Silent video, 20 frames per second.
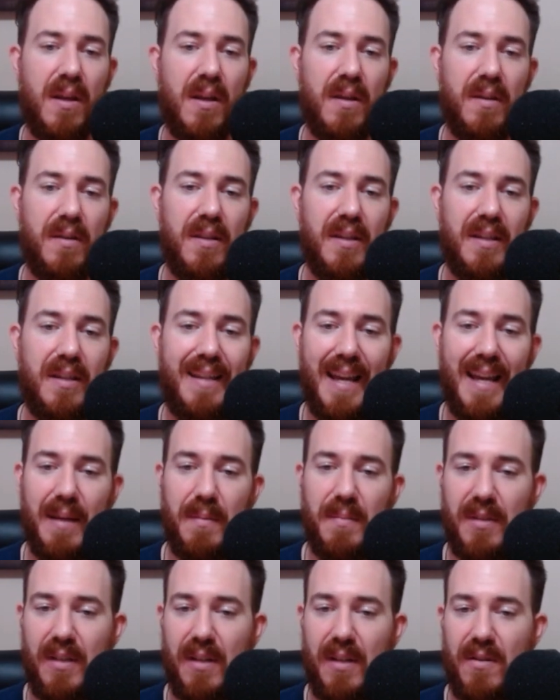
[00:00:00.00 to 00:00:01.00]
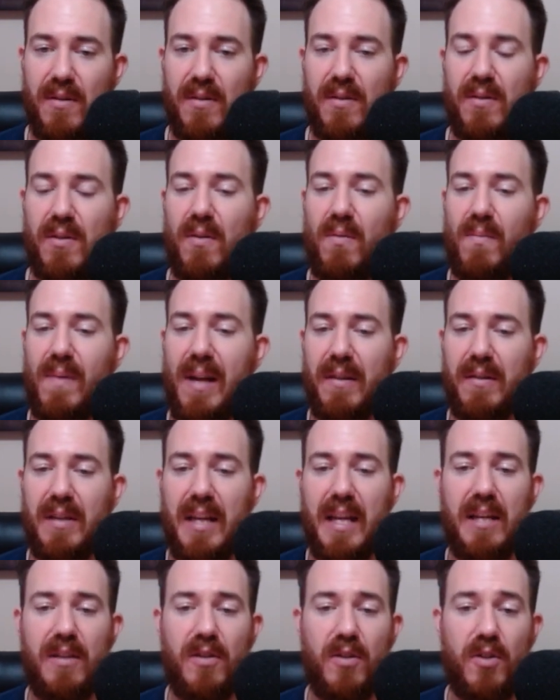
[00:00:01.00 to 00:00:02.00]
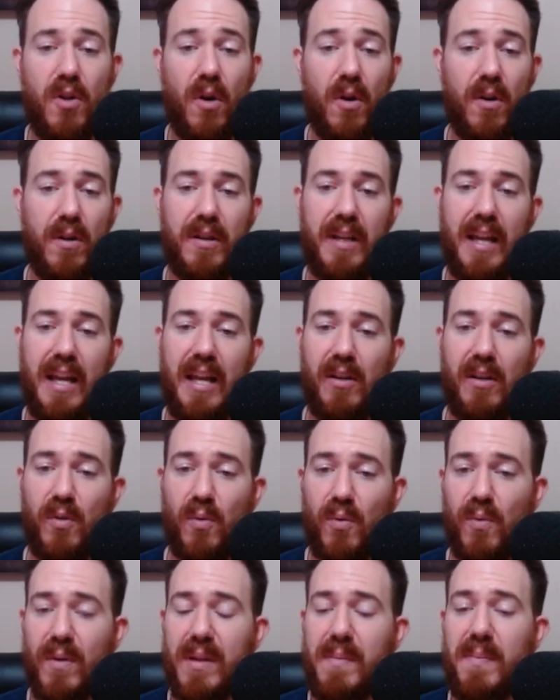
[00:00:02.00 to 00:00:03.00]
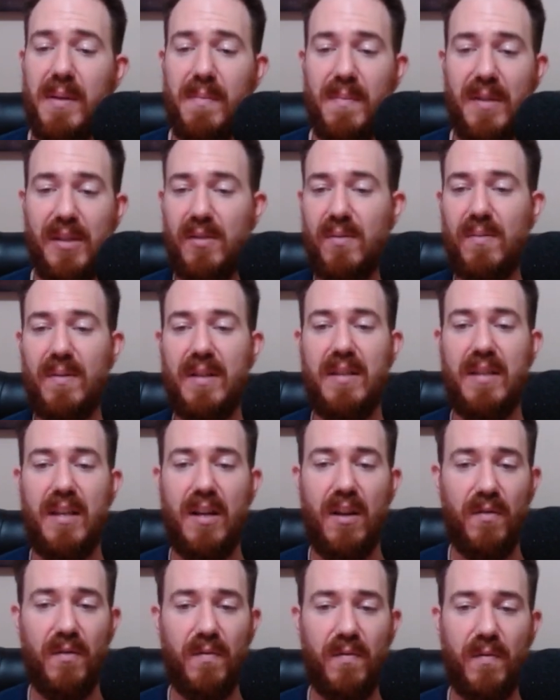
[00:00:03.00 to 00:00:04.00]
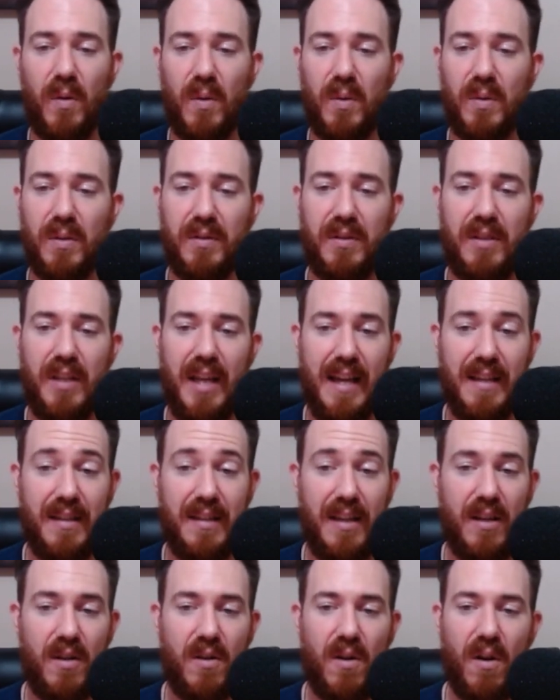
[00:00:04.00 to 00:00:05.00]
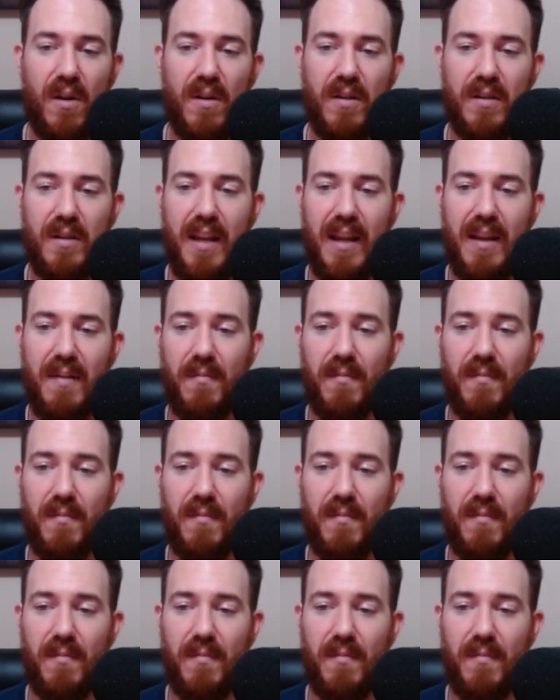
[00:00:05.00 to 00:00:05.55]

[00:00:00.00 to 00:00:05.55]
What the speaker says: The game centers around a dark and creepy mystery that unfolds as a card game